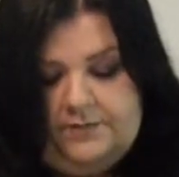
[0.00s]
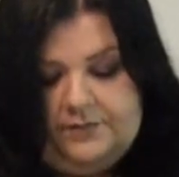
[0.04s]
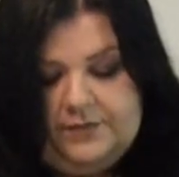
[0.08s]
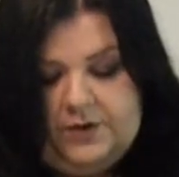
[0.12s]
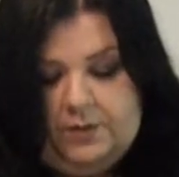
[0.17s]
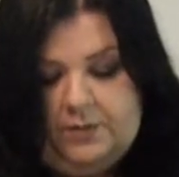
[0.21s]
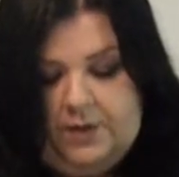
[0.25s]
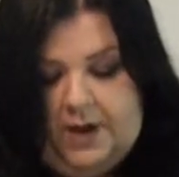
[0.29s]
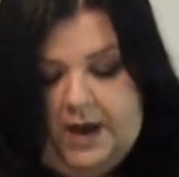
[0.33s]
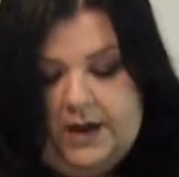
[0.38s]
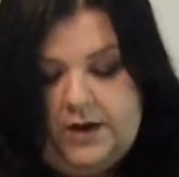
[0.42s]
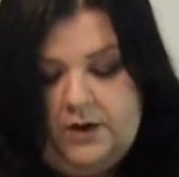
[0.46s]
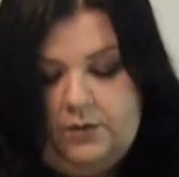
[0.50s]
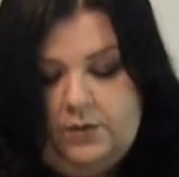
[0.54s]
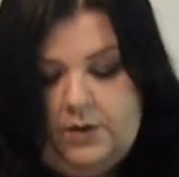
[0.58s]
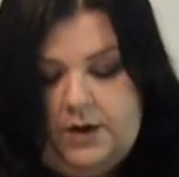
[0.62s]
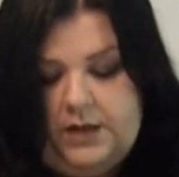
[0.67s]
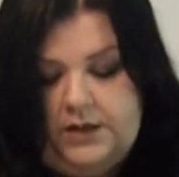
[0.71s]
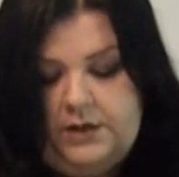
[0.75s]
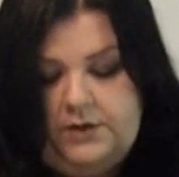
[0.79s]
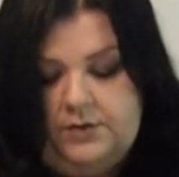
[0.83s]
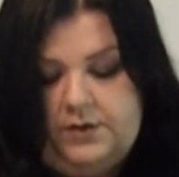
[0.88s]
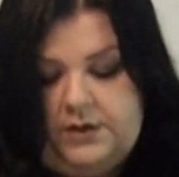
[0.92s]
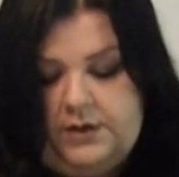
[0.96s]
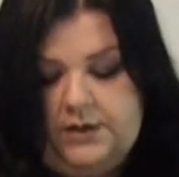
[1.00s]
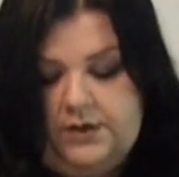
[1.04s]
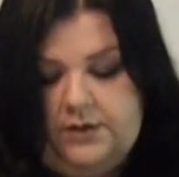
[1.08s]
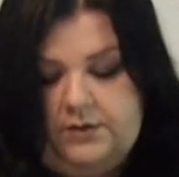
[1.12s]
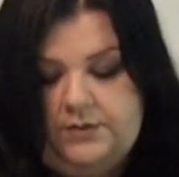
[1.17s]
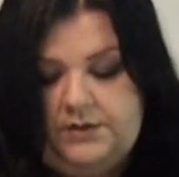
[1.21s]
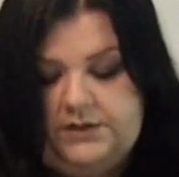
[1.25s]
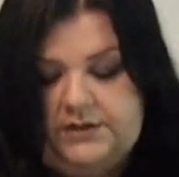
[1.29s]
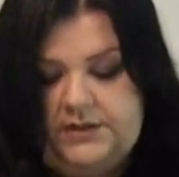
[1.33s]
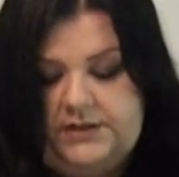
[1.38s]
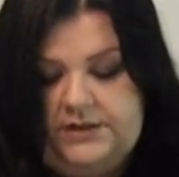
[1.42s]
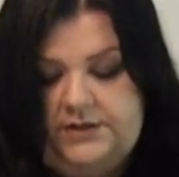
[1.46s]
No matter what you
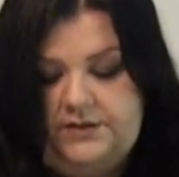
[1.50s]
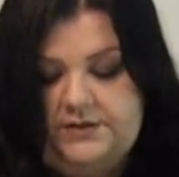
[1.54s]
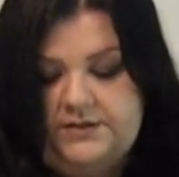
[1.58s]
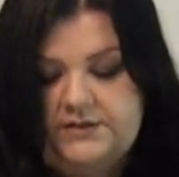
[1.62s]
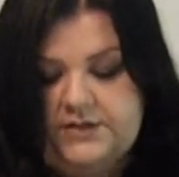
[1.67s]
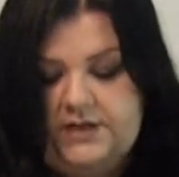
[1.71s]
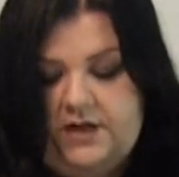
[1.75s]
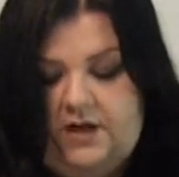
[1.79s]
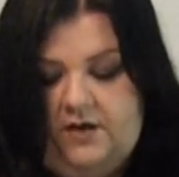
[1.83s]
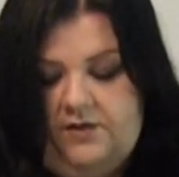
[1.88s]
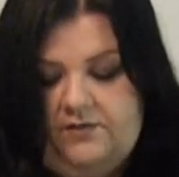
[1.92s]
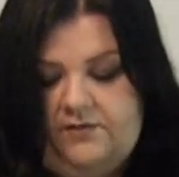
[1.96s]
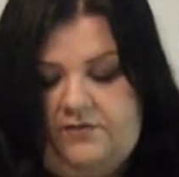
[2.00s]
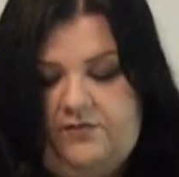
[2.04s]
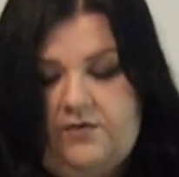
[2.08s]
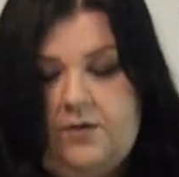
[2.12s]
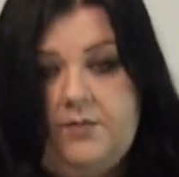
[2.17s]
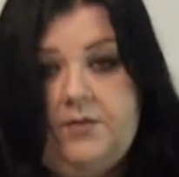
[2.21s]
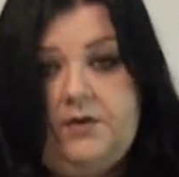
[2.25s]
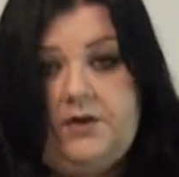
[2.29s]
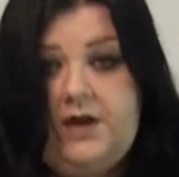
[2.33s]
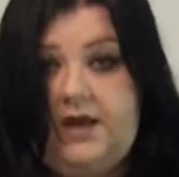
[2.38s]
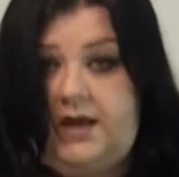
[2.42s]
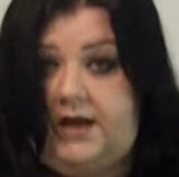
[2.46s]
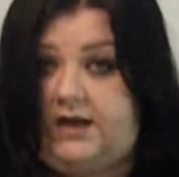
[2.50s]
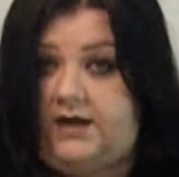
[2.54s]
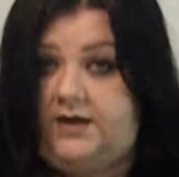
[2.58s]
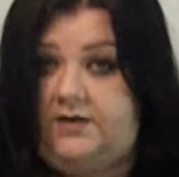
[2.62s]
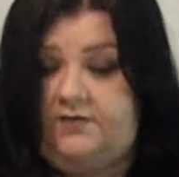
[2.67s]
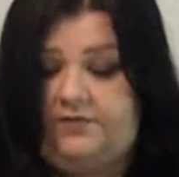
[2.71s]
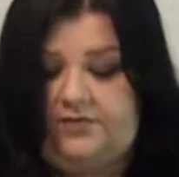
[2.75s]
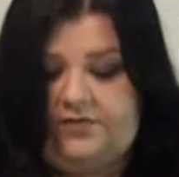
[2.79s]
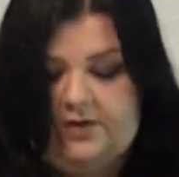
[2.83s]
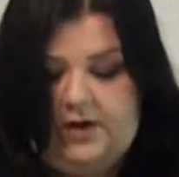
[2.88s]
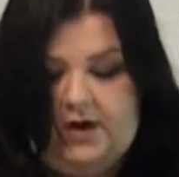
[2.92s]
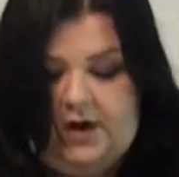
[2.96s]
heal within yourself, from a
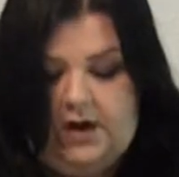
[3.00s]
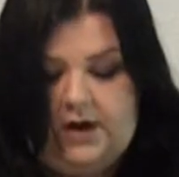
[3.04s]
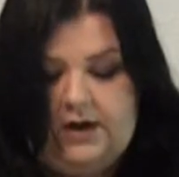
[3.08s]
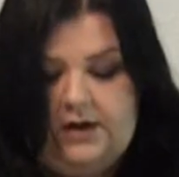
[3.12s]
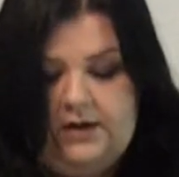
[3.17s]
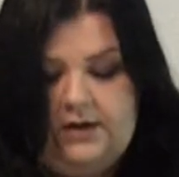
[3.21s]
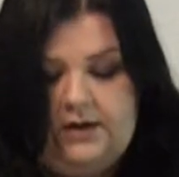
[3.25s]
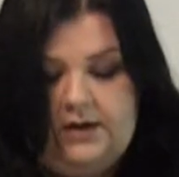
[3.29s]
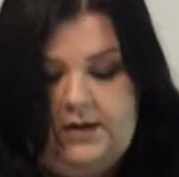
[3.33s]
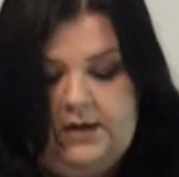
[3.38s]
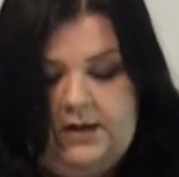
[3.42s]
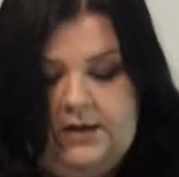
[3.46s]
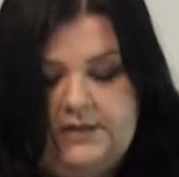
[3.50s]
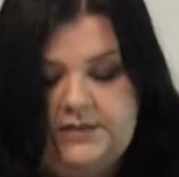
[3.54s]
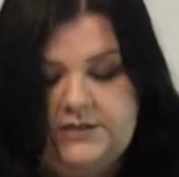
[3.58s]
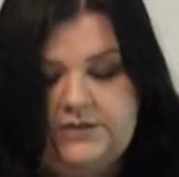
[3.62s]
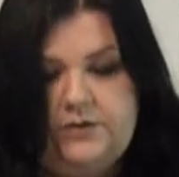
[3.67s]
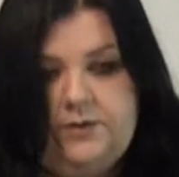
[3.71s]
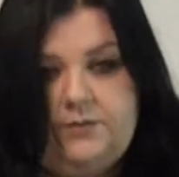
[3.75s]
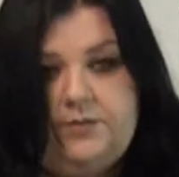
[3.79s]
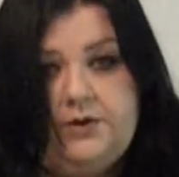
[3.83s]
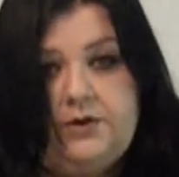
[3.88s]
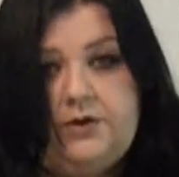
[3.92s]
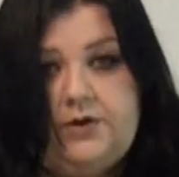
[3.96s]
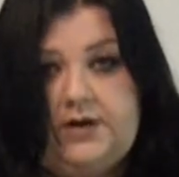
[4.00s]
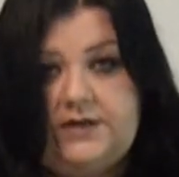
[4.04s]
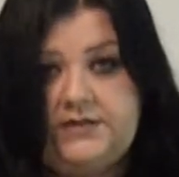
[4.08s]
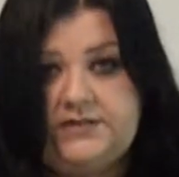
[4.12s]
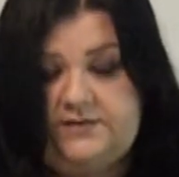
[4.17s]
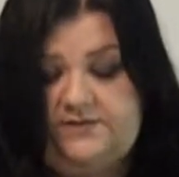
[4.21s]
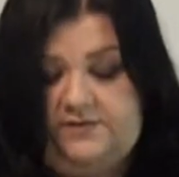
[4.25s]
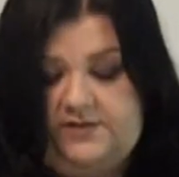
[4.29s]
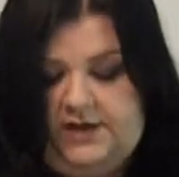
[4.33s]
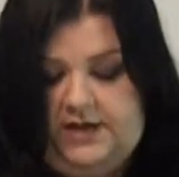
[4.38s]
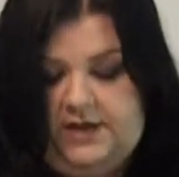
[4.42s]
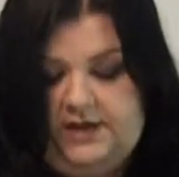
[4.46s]
negative thought to a
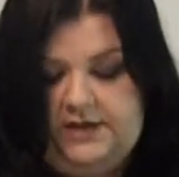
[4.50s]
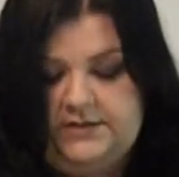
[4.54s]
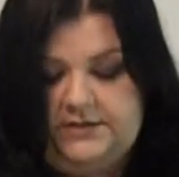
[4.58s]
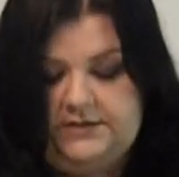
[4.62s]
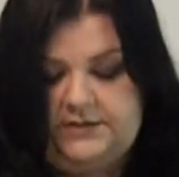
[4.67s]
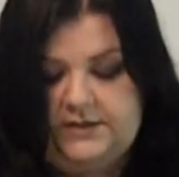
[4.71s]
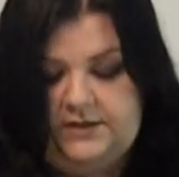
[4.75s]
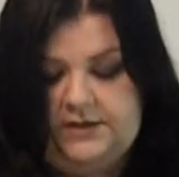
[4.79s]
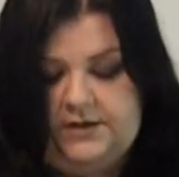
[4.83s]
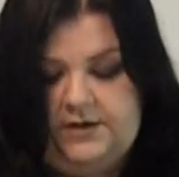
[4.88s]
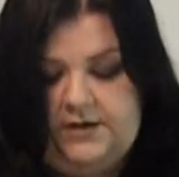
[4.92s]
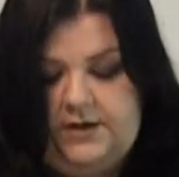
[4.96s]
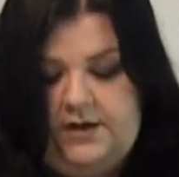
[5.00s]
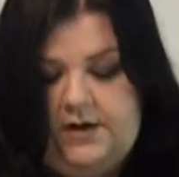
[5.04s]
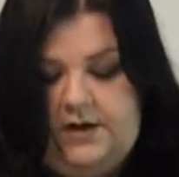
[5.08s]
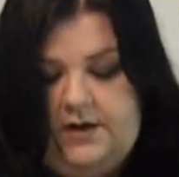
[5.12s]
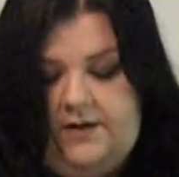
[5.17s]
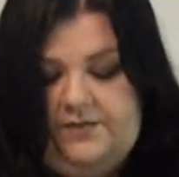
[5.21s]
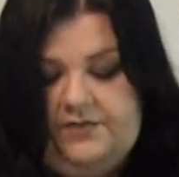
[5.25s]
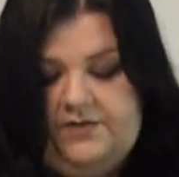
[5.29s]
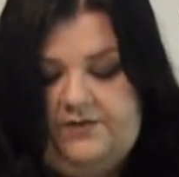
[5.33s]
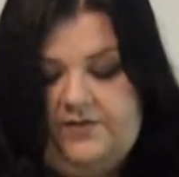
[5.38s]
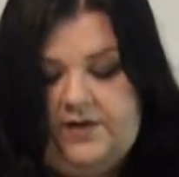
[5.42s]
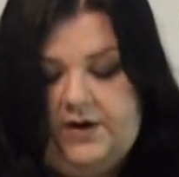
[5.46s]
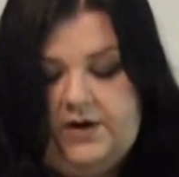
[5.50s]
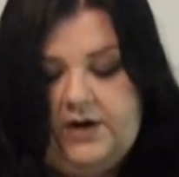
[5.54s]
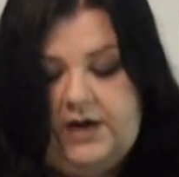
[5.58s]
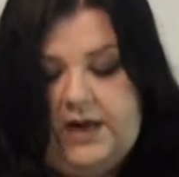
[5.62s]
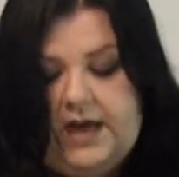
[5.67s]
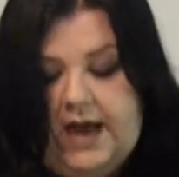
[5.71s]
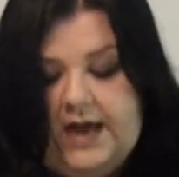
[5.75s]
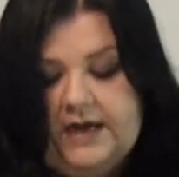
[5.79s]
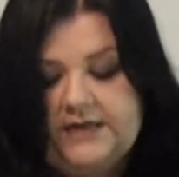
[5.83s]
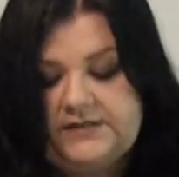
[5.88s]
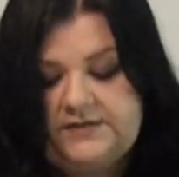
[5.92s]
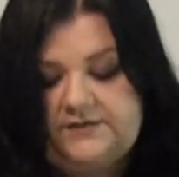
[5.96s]
progressive cancer, the very
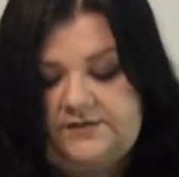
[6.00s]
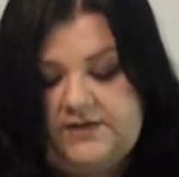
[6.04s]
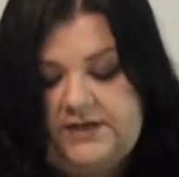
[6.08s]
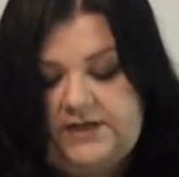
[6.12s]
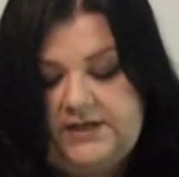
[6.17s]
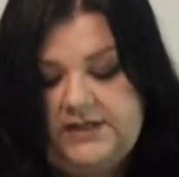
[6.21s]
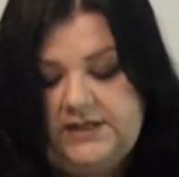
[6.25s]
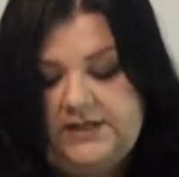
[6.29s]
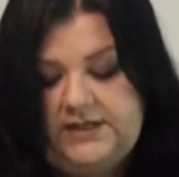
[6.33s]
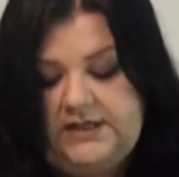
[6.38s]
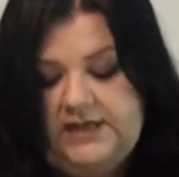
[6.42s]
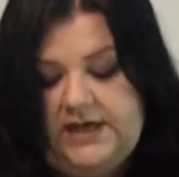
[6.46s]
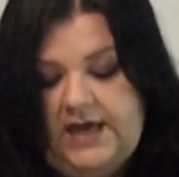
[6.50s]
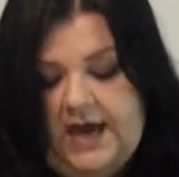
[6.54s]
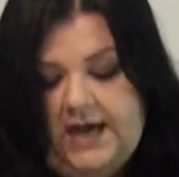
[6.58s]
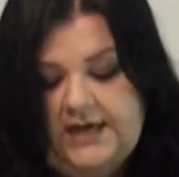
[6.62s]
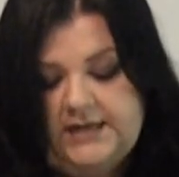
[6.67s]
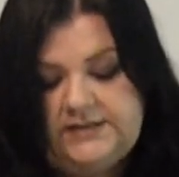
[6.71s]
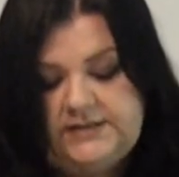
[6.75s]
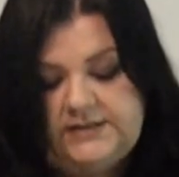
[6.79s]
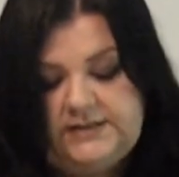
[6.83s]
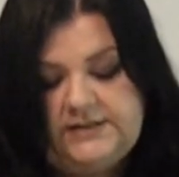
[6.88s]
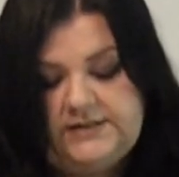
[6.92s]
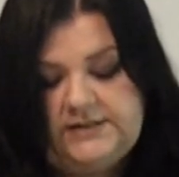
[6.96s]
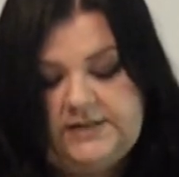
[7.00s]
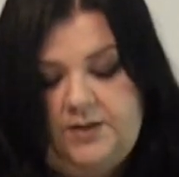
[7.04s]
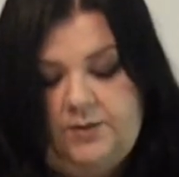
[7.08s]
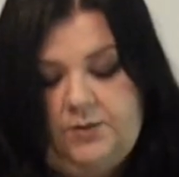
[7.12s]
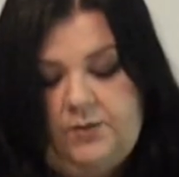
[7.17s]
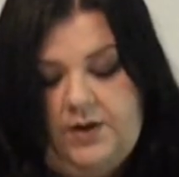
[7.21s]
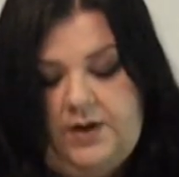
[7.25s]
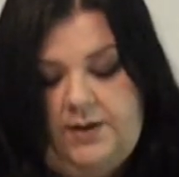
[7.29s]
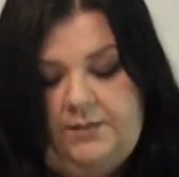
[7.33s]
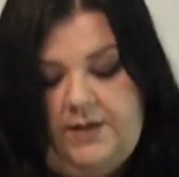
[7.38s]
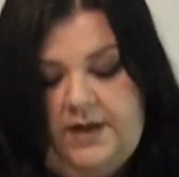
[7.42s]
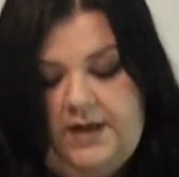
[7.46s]
act of healing has in
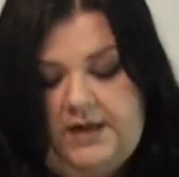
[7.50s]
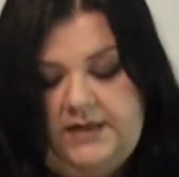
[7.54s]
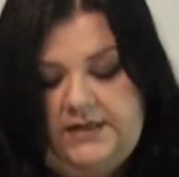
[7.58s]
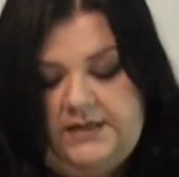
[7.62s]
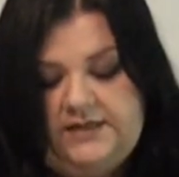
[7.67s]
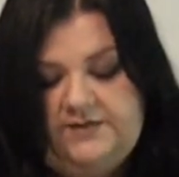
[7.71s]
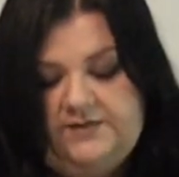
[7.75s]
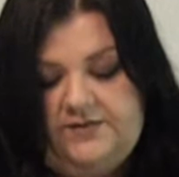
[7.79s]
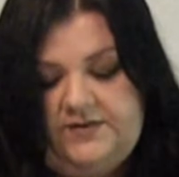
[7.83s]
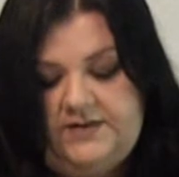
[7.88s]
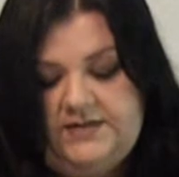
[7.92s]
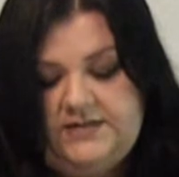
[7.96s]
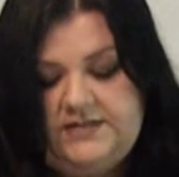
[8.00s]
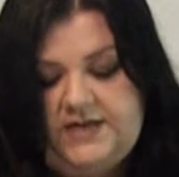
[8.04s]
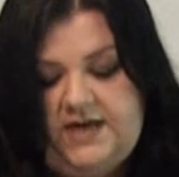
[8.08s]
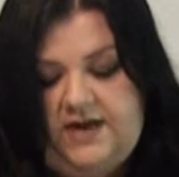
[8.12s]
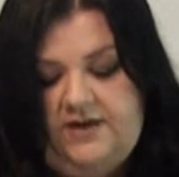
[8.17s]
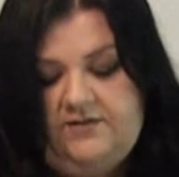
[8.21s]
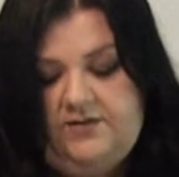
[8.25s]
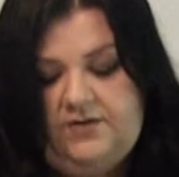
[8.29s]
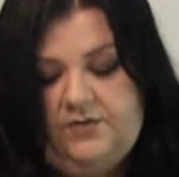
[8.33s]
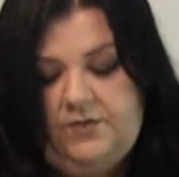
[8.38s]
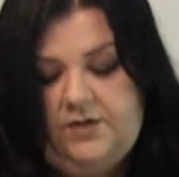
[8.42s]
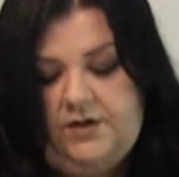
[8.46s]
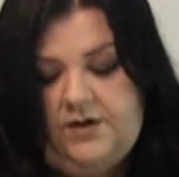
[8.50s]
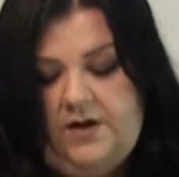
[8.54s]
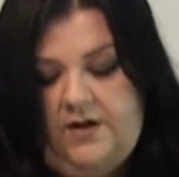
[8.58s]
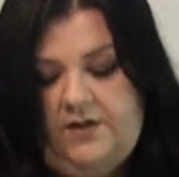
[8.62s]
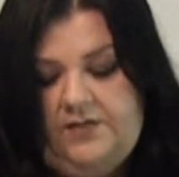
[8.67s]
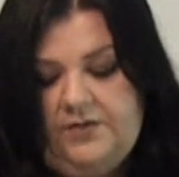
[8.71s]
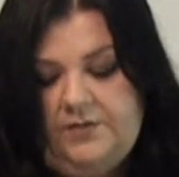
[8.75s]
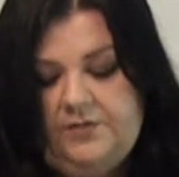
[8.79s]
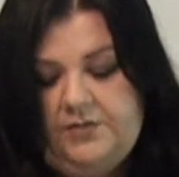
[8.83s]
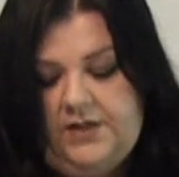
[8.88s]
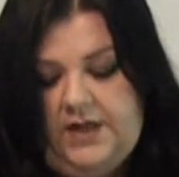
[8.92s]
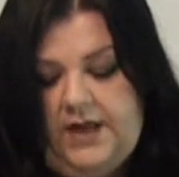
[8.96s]
some way made a difference to everyone
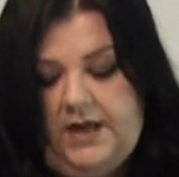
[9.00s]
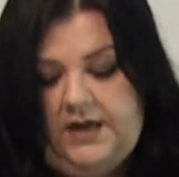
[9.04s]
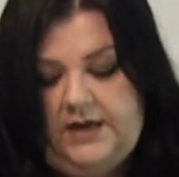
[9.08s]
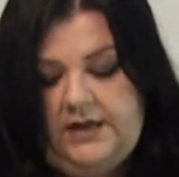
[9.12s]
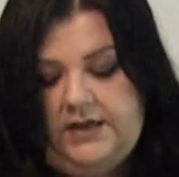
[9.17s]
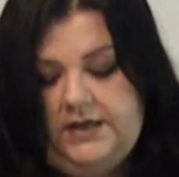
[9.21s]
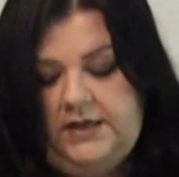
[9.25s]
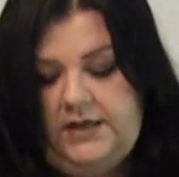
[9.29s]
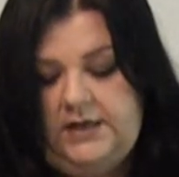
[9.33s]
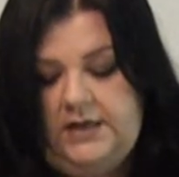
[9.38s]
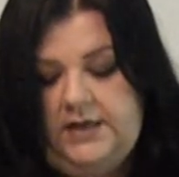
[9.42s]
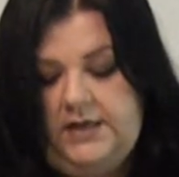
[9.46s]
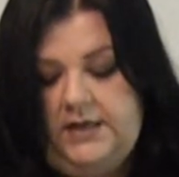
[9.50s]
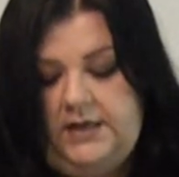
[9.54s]
on the planet.